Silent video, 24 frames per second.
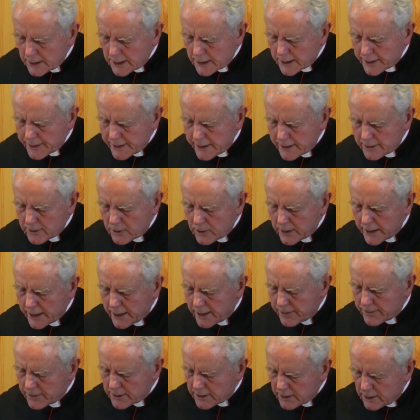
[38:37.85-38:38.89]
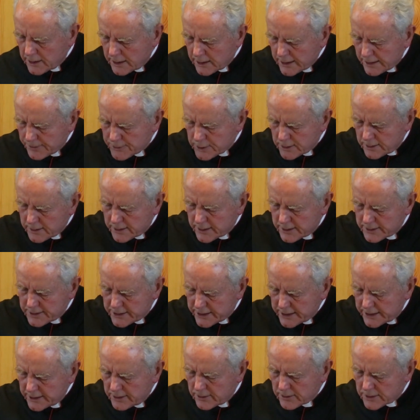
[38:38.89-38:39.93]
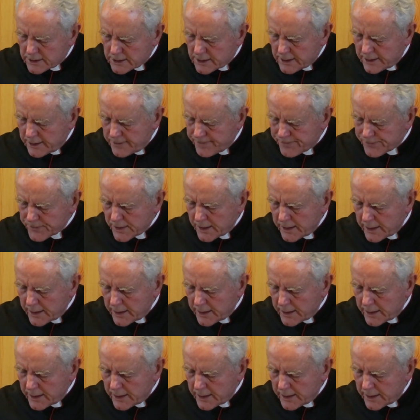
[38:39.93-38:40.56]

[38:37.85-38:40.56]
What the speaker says: and then absolutely continuously